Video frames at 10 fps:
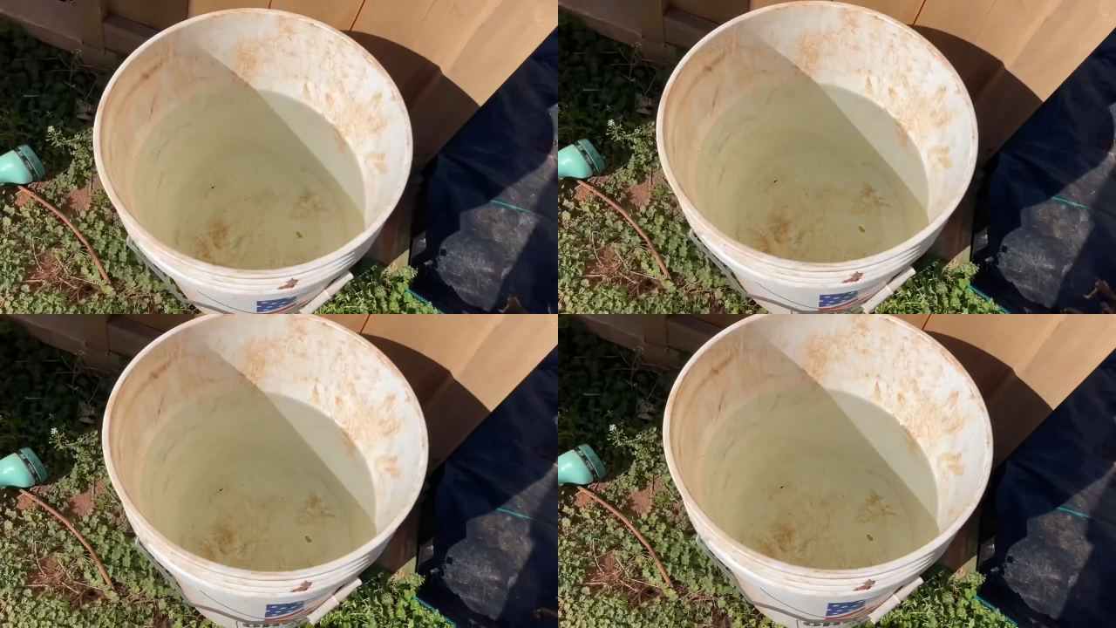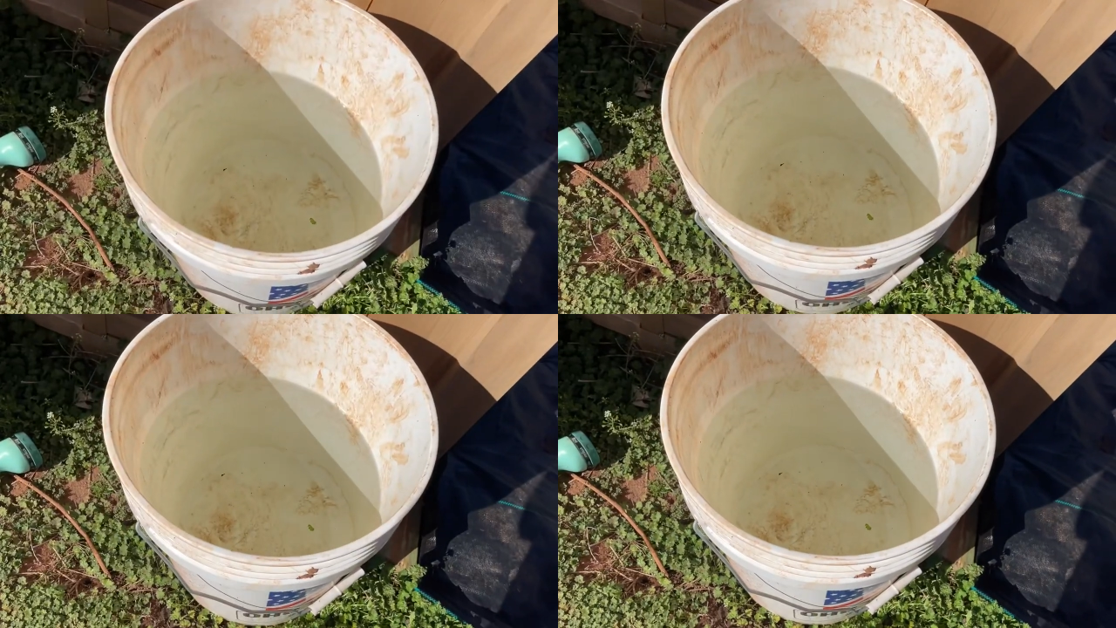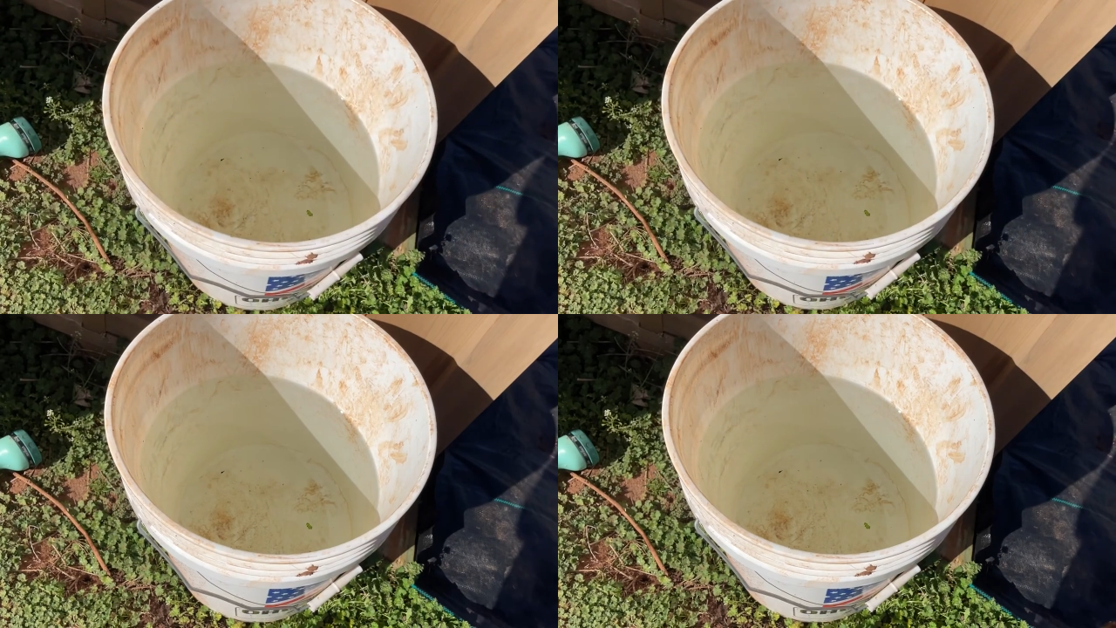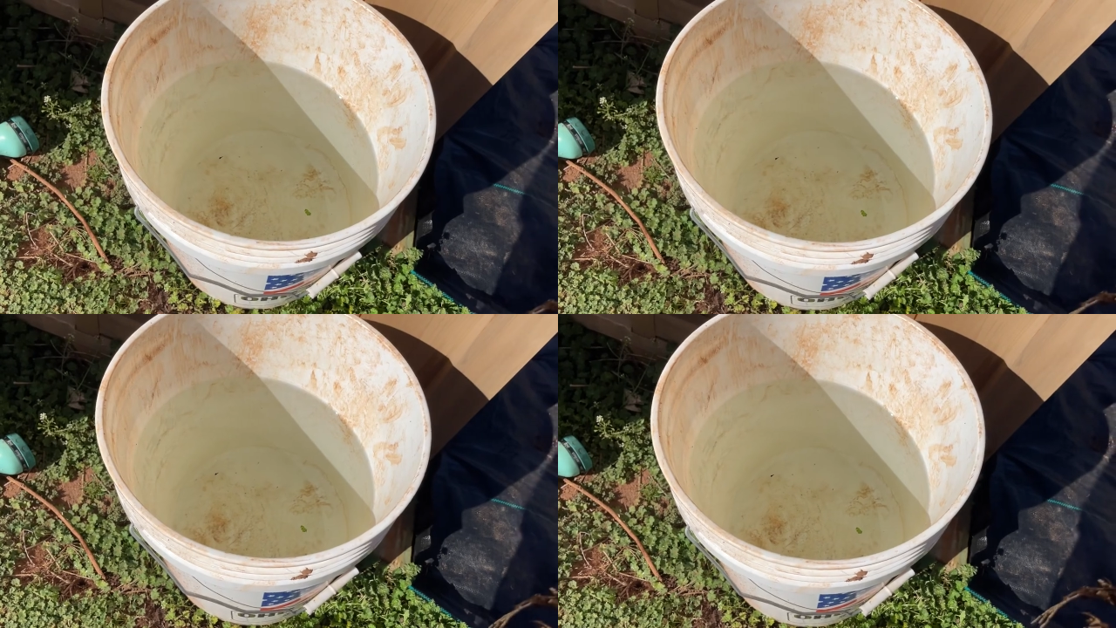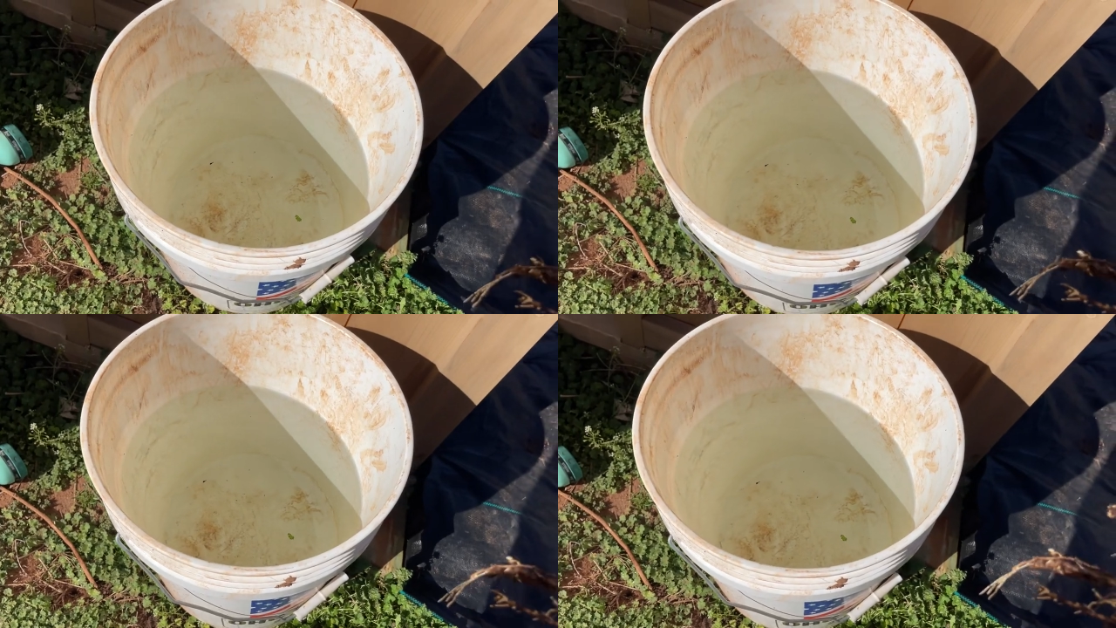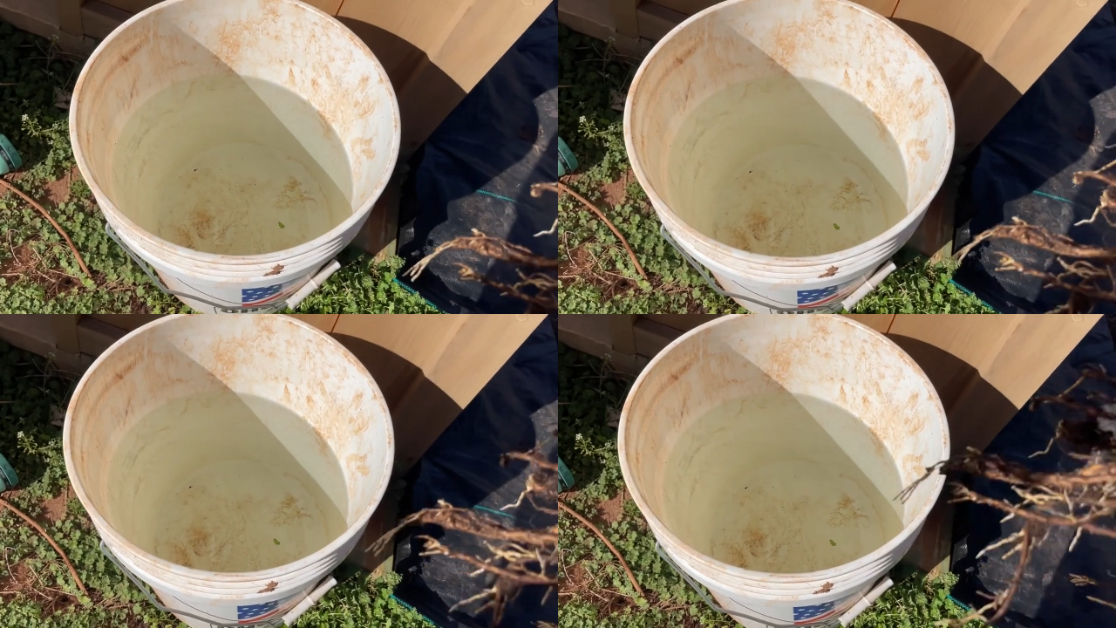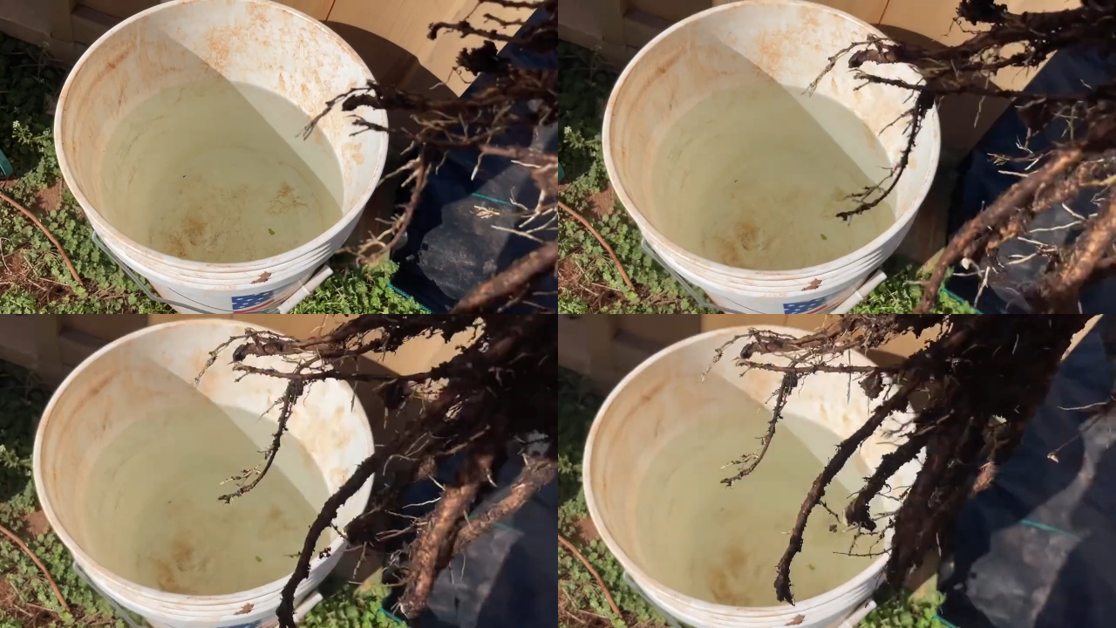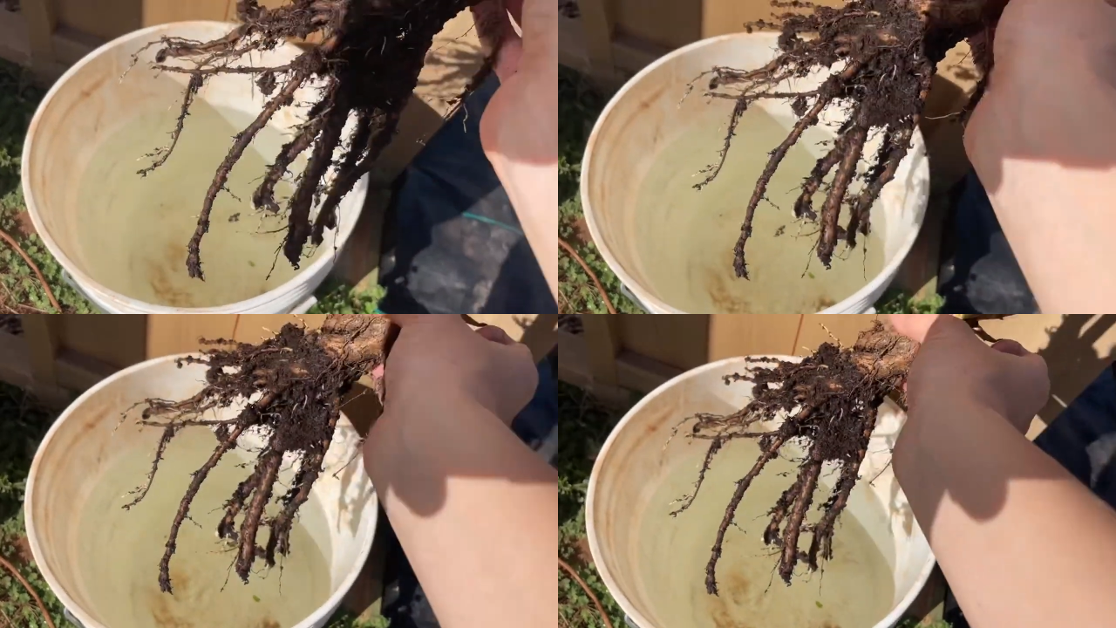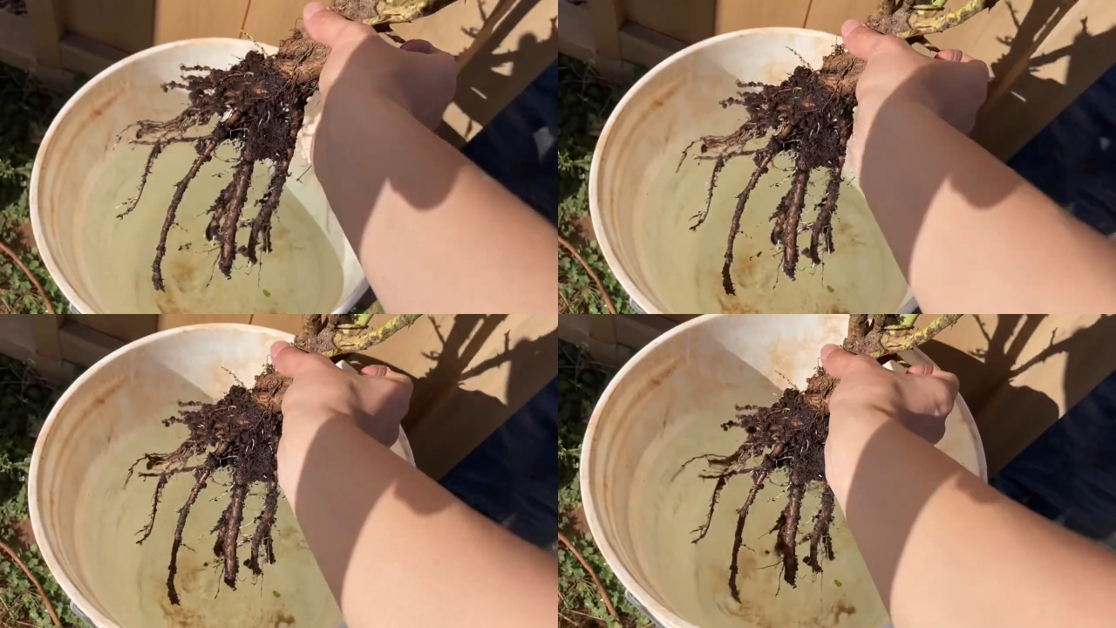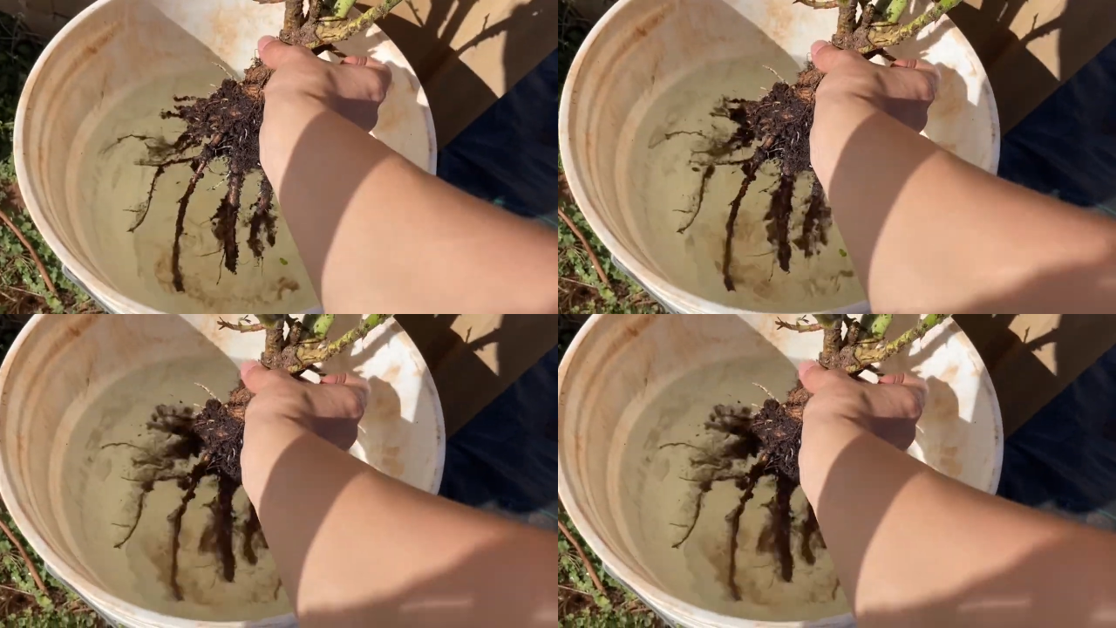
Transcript: [unreadable: no face in view]